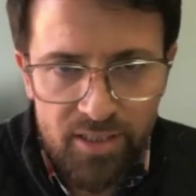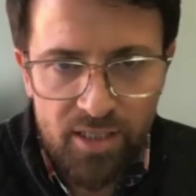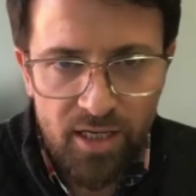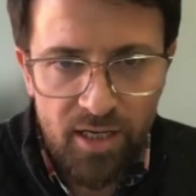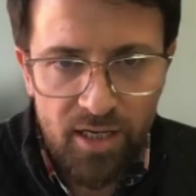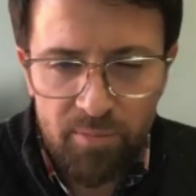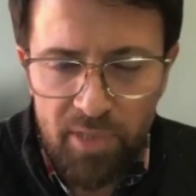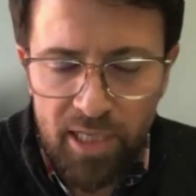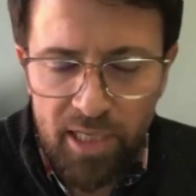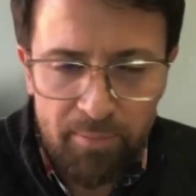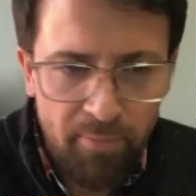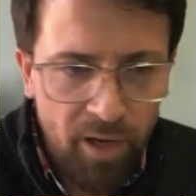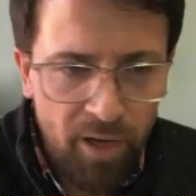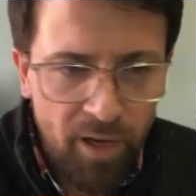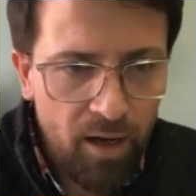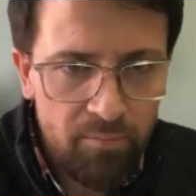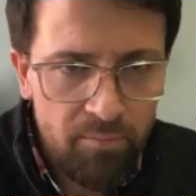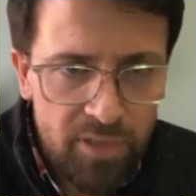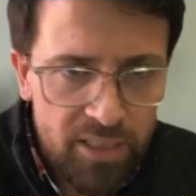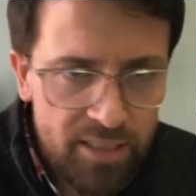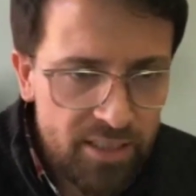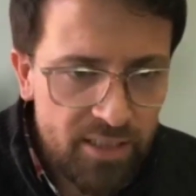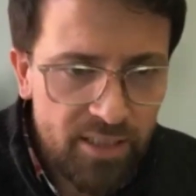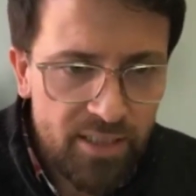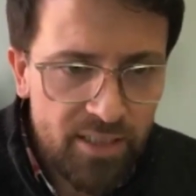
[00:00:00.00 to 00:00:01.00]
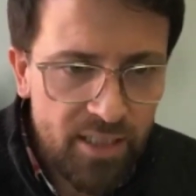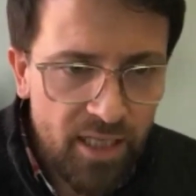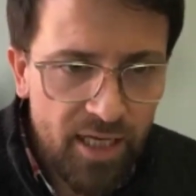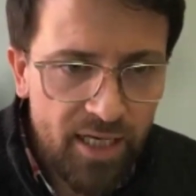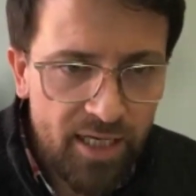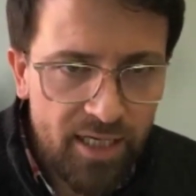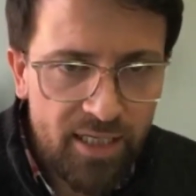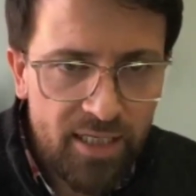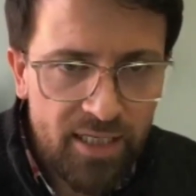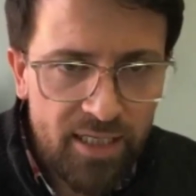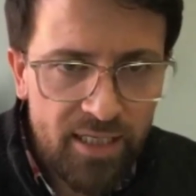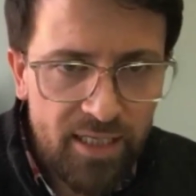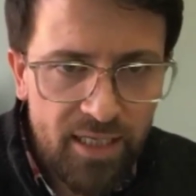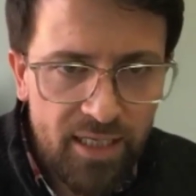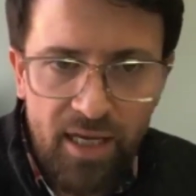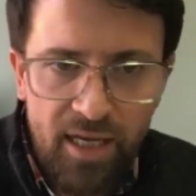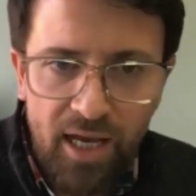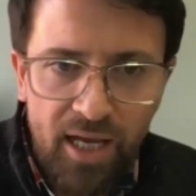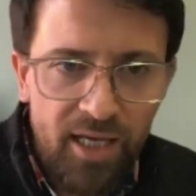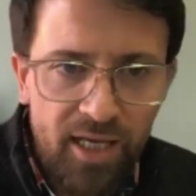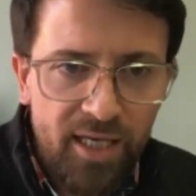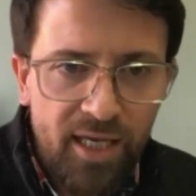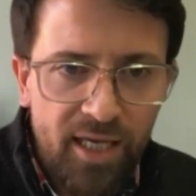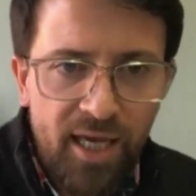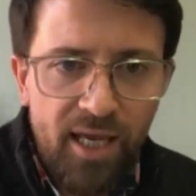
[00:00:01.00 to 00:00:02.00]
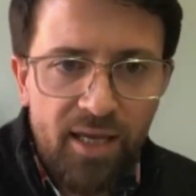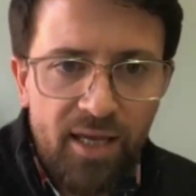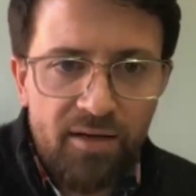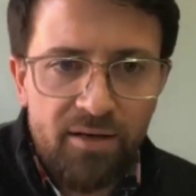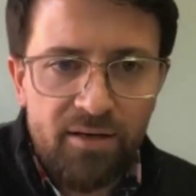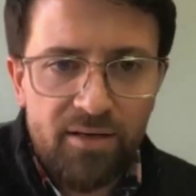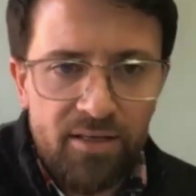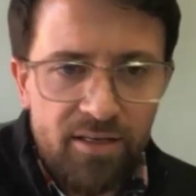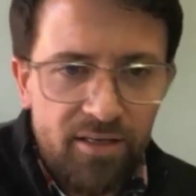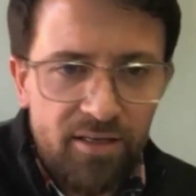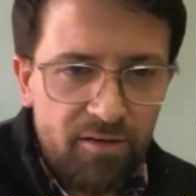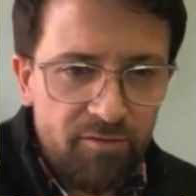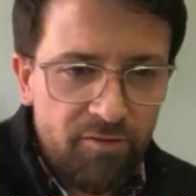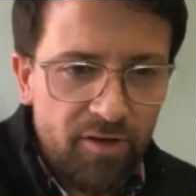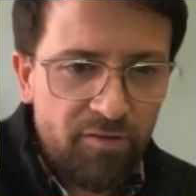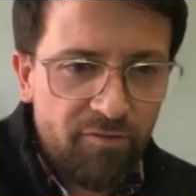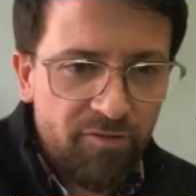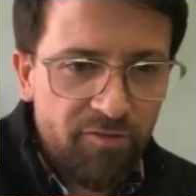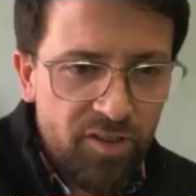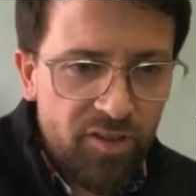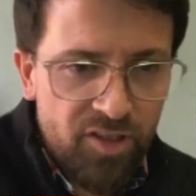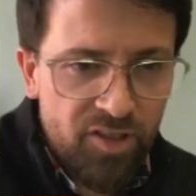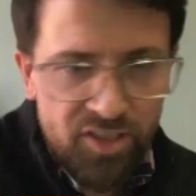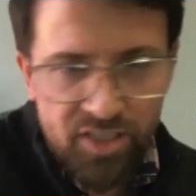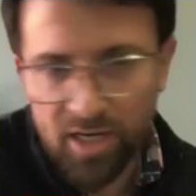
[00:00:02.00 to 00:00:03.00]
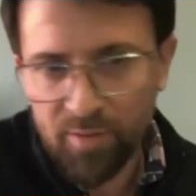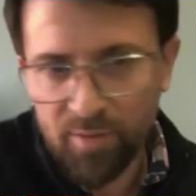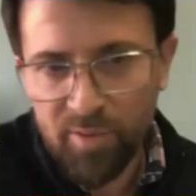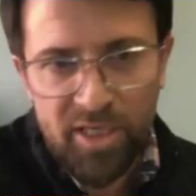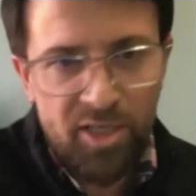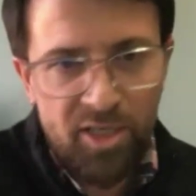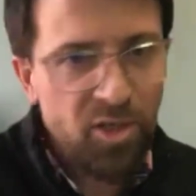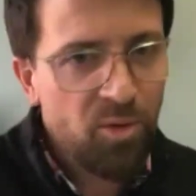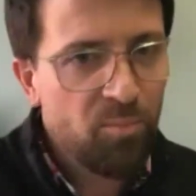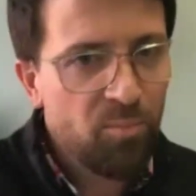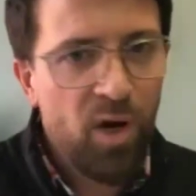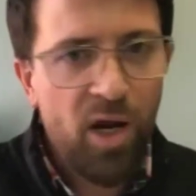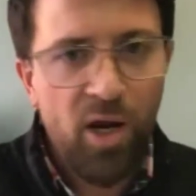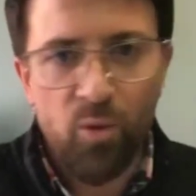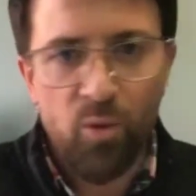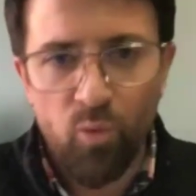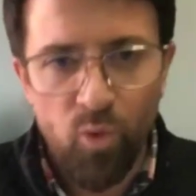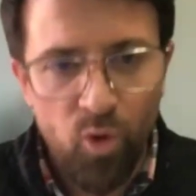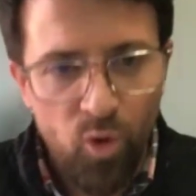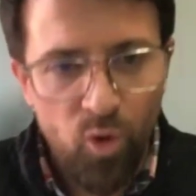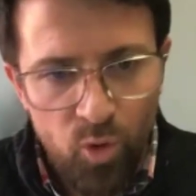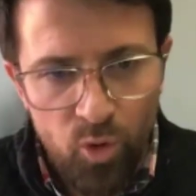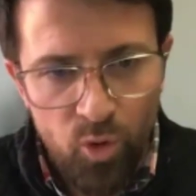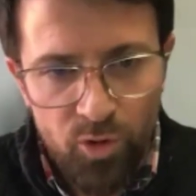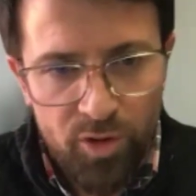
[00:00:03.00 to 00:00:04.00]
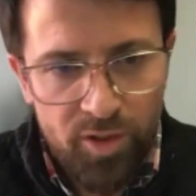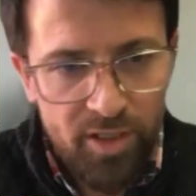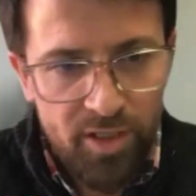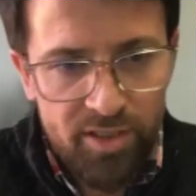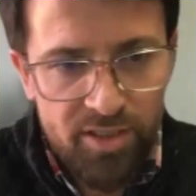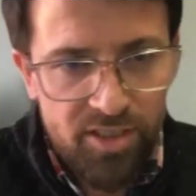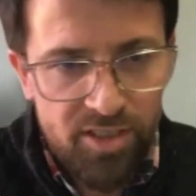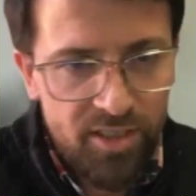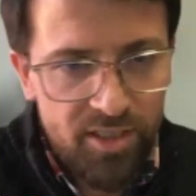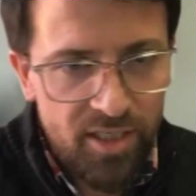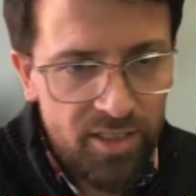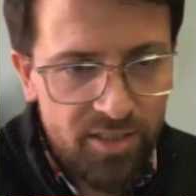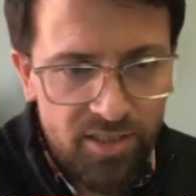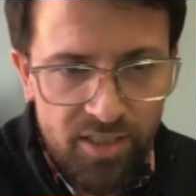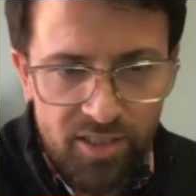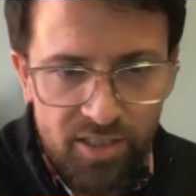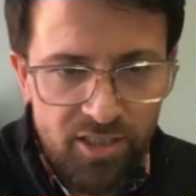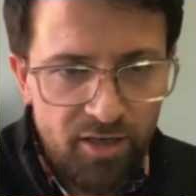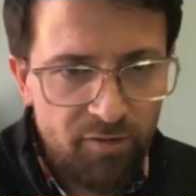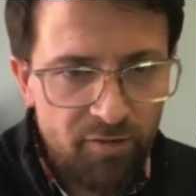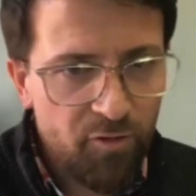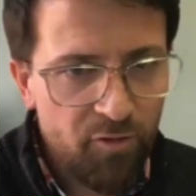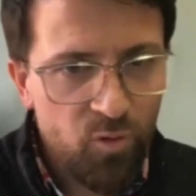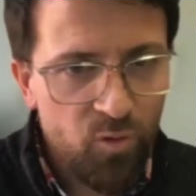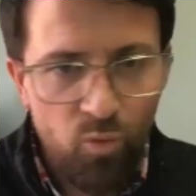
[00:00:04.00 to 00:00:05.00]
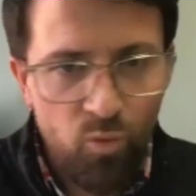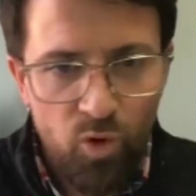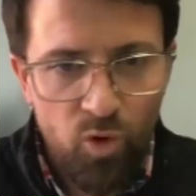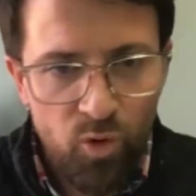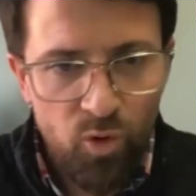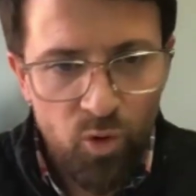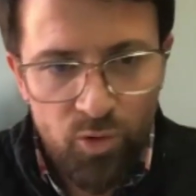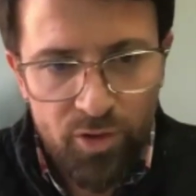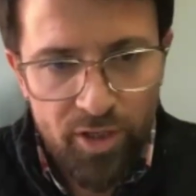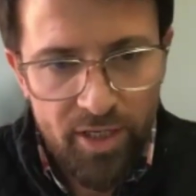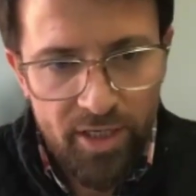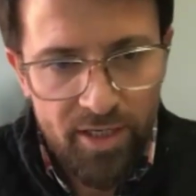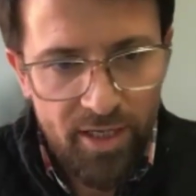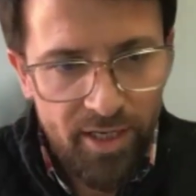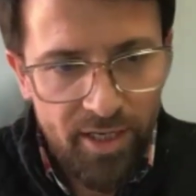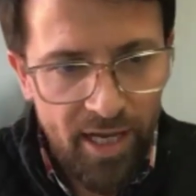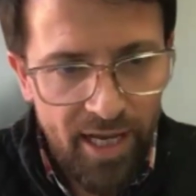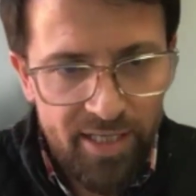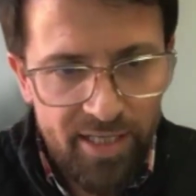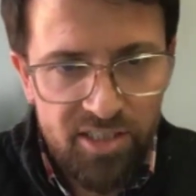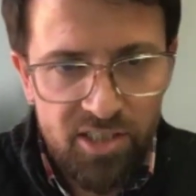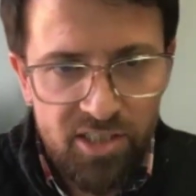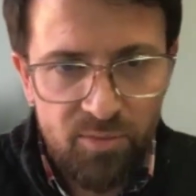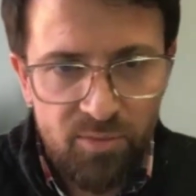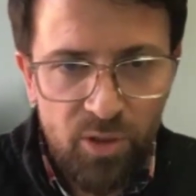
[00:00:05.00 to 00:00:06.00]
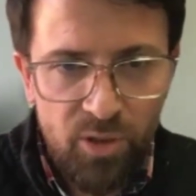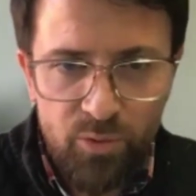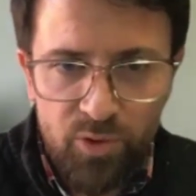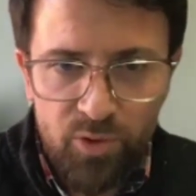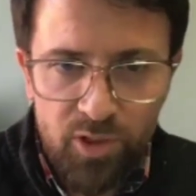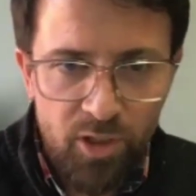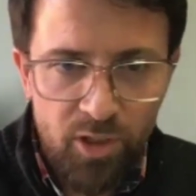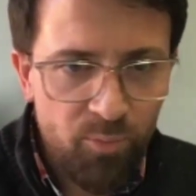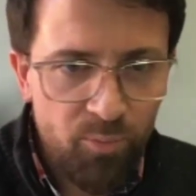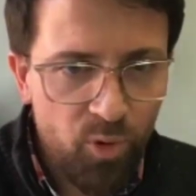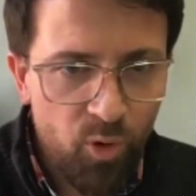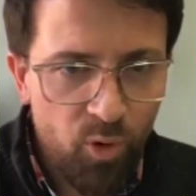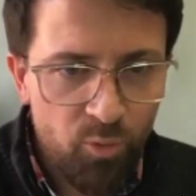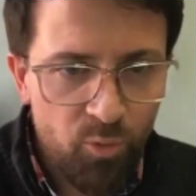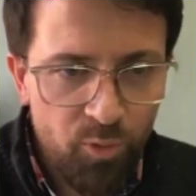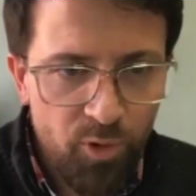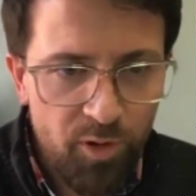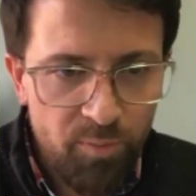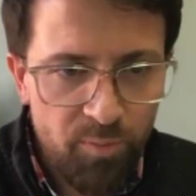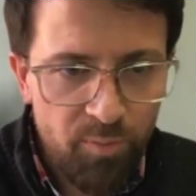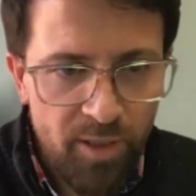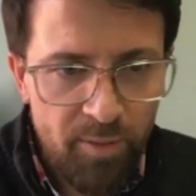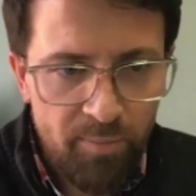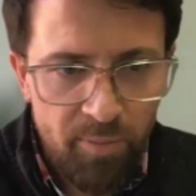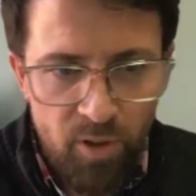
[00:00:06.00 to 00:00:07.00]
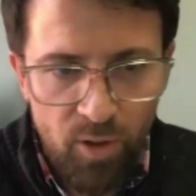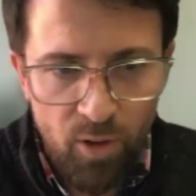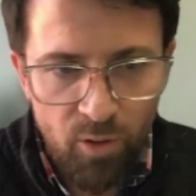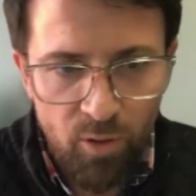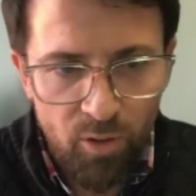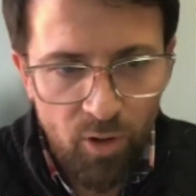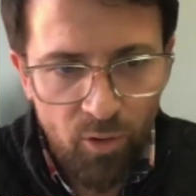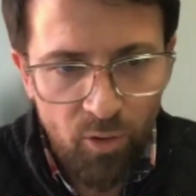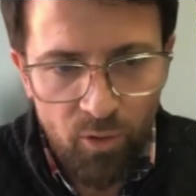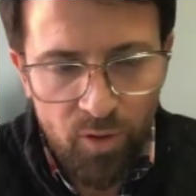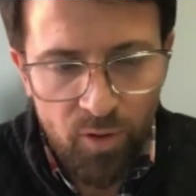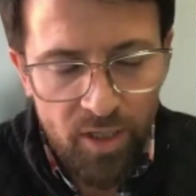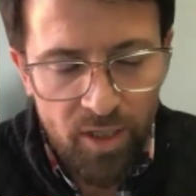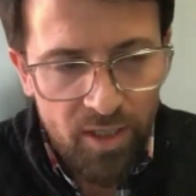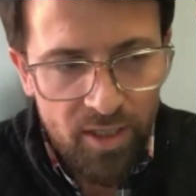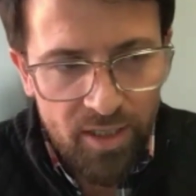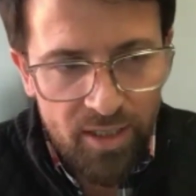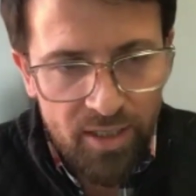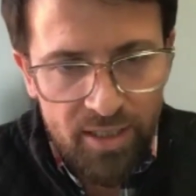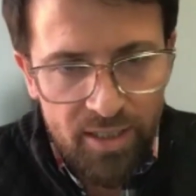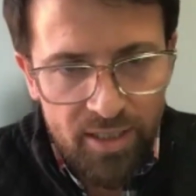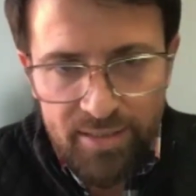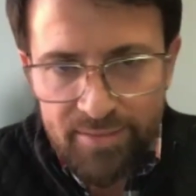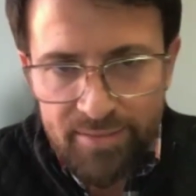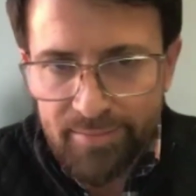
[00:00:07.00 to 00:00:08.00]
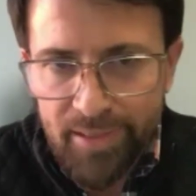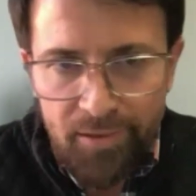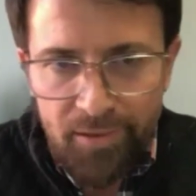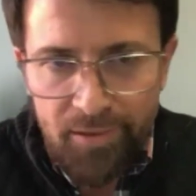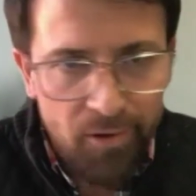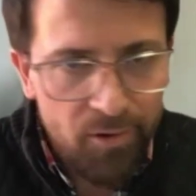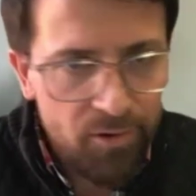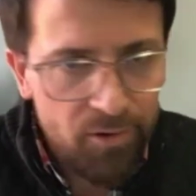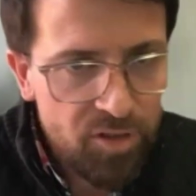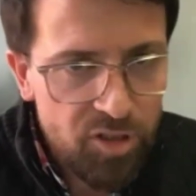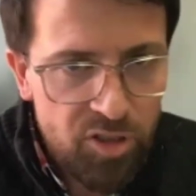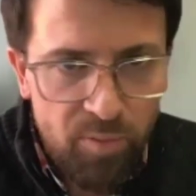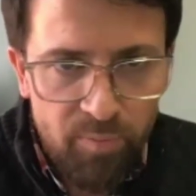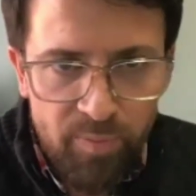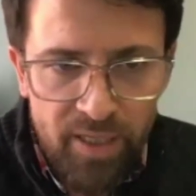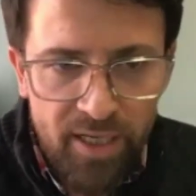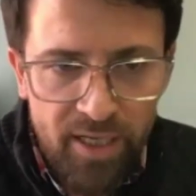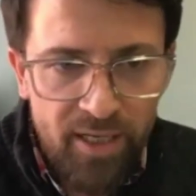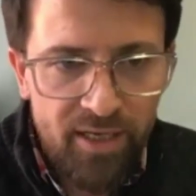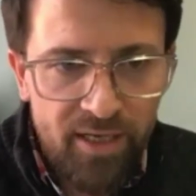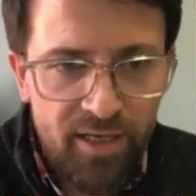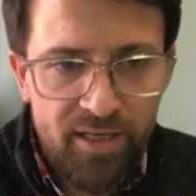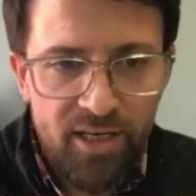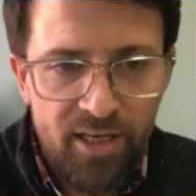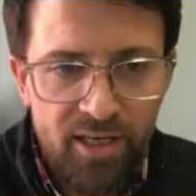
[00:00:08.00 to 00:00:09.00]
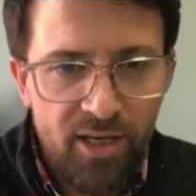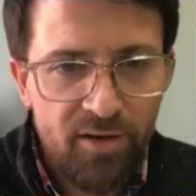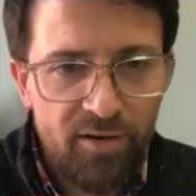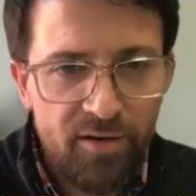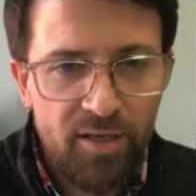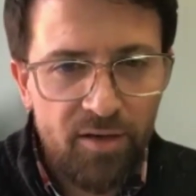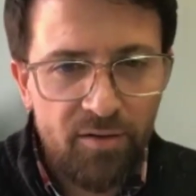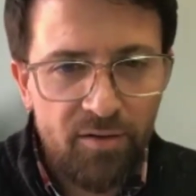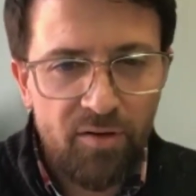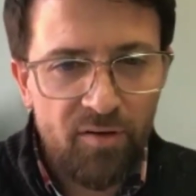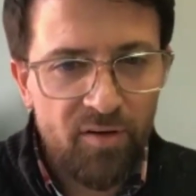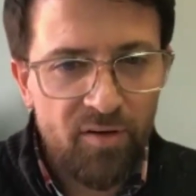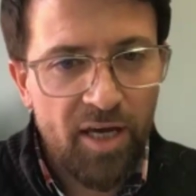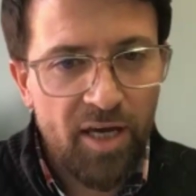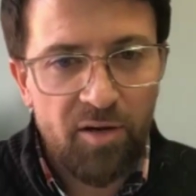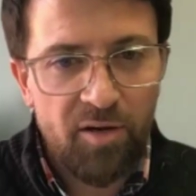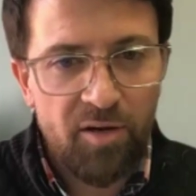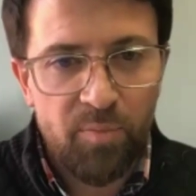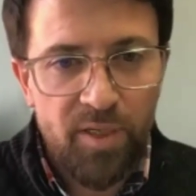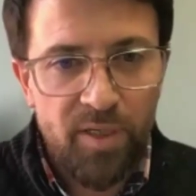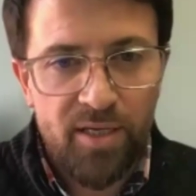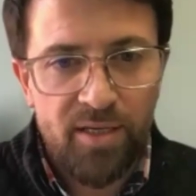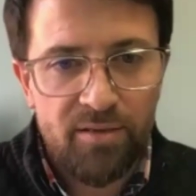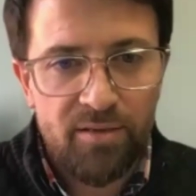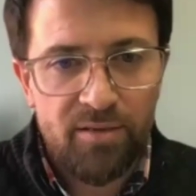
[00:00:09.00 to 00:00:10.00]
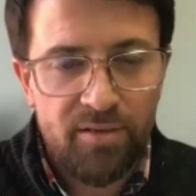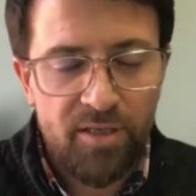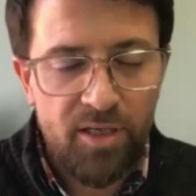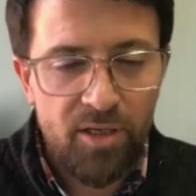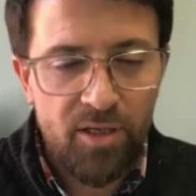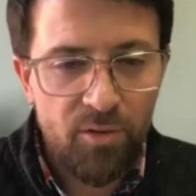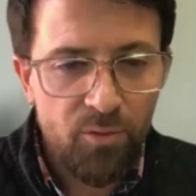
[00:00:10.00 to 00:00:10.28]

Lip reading: I'm like, Mom, listen, like, I can't, if this is coming into my world and it's a different world, it has to be with the appropriate people, although it hurts a bit, and you got to be,